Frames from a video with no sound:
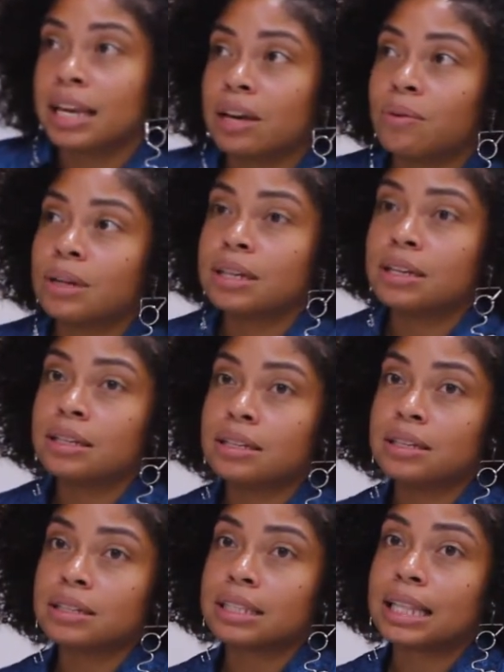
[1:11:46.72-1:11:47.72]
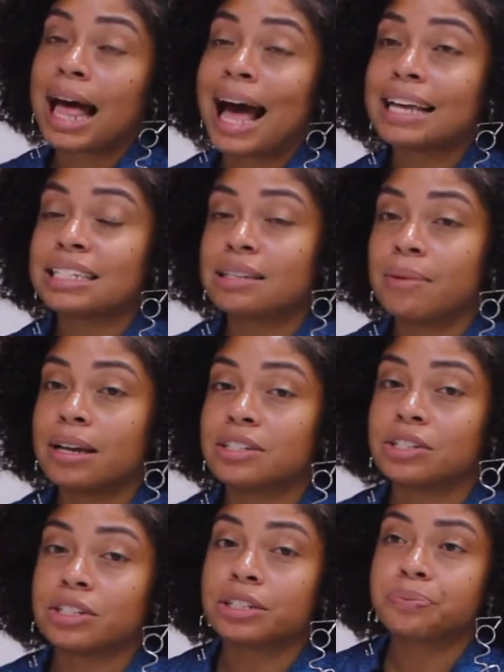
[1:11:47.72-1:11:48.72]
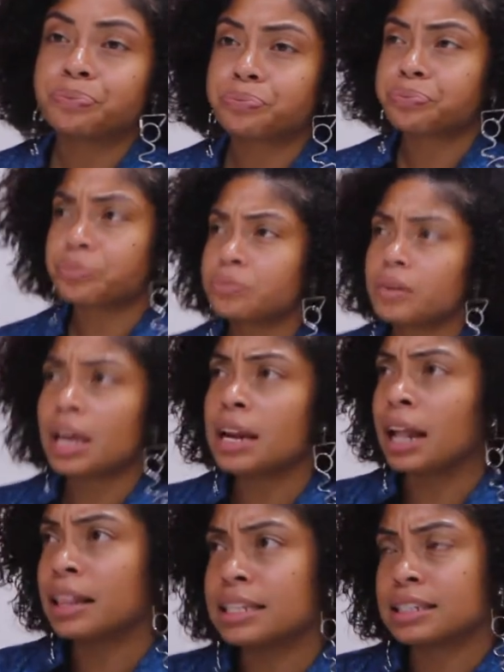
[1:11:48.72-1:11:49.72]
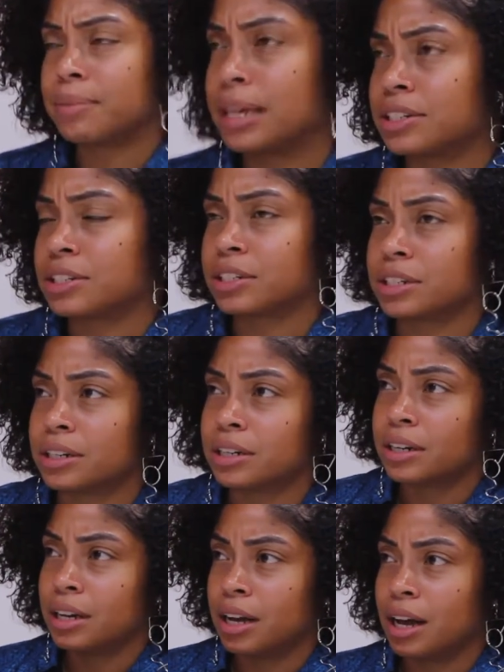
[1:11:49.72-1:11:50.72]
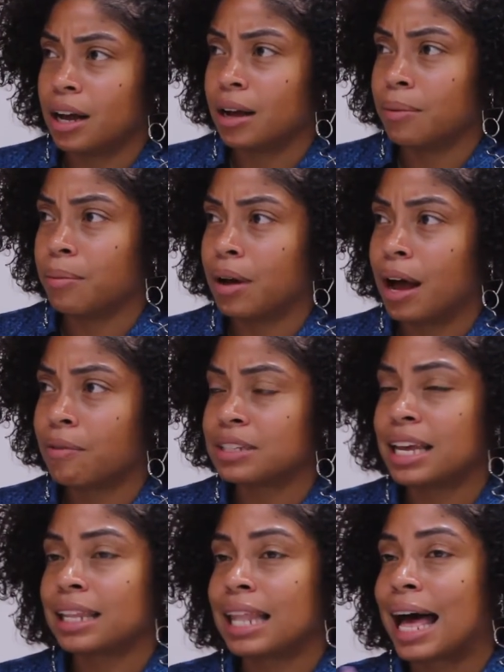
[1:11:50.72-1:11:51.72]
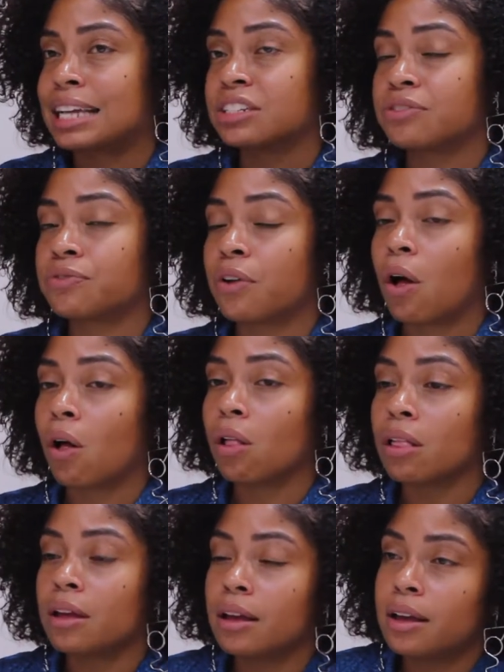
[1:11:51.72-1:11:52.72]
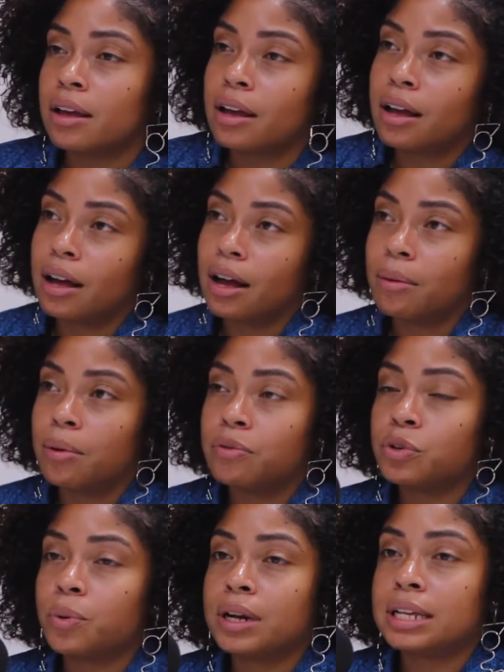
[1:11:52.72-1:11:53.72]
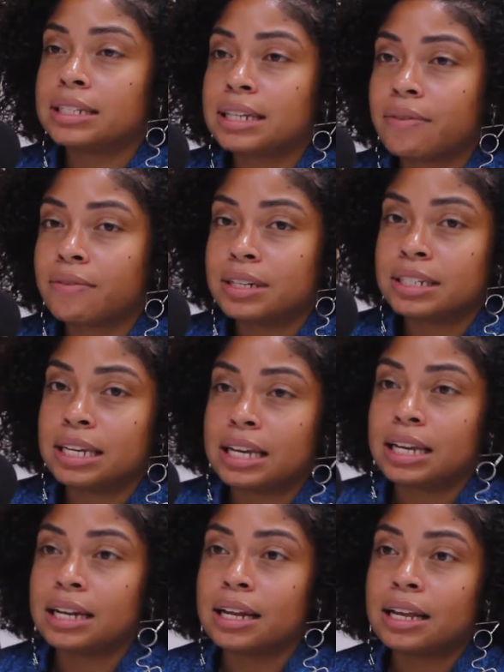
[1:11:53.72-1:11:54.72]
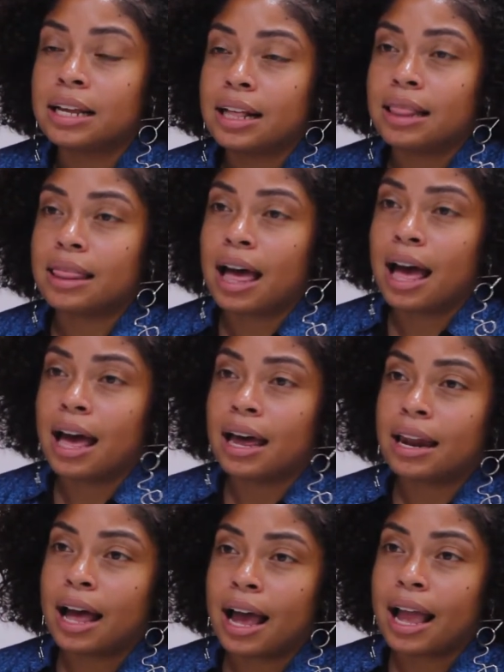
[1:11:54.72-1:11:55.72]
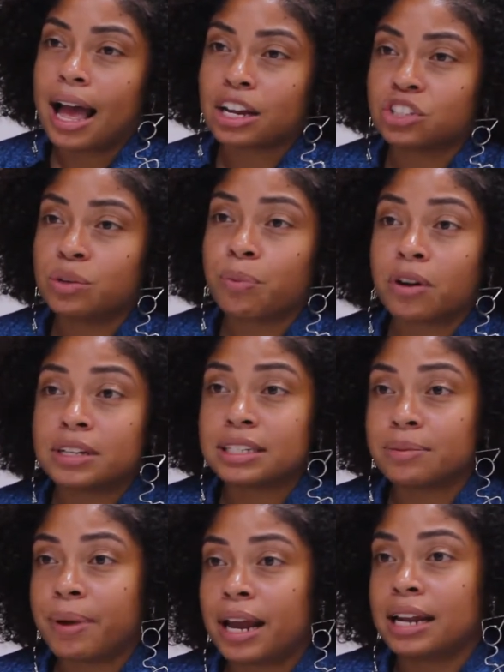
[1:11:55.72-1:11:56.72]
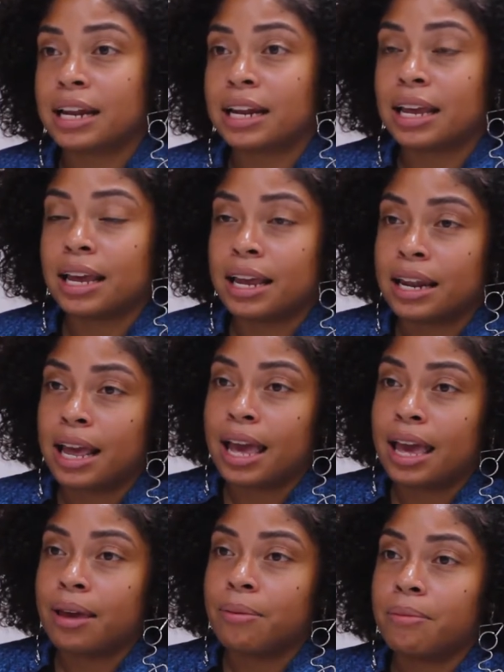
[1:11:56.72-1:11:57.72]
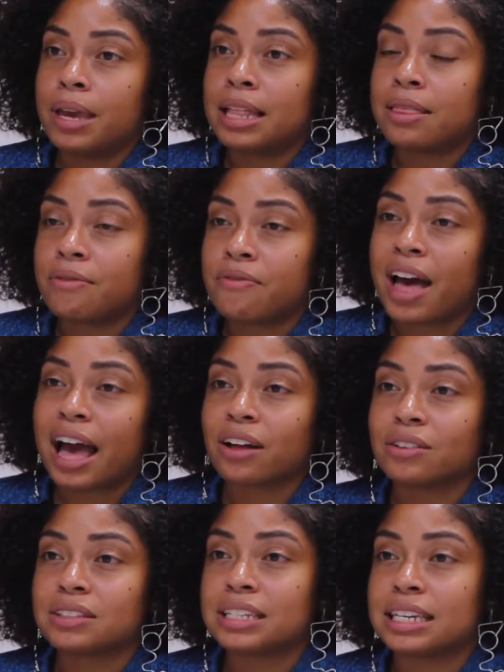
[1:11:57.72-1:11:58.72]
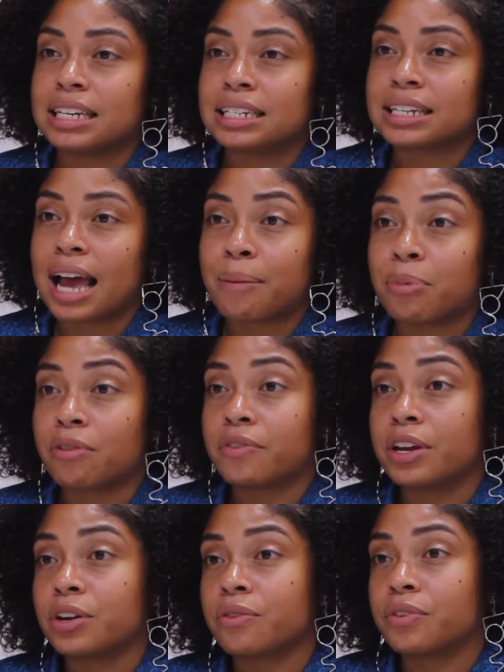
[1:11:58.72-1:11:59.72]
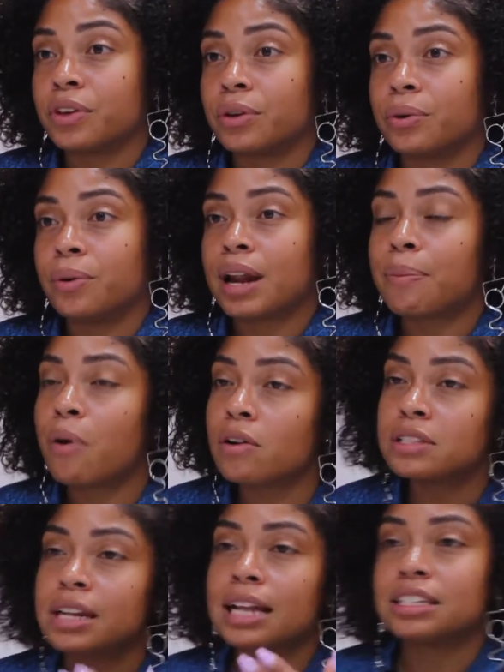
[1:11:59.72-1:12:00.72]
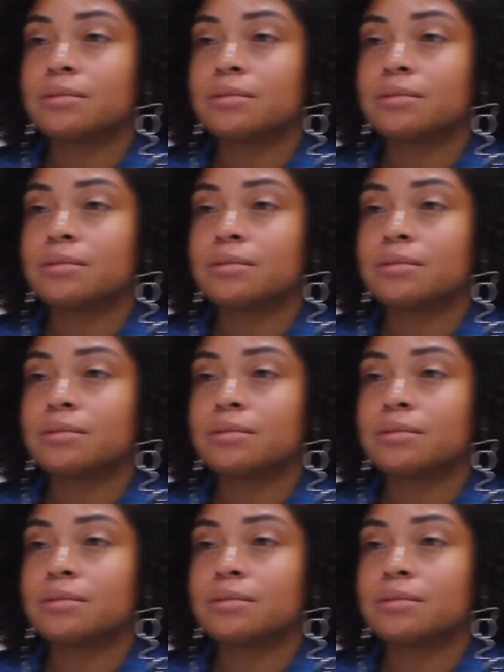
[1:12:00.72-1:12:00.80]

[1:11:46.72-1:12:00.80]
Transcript: I think it was last semester, not this semester, I would say last fall of 2017, that I actually participated in a Meet the Faculty type of interview. And I posted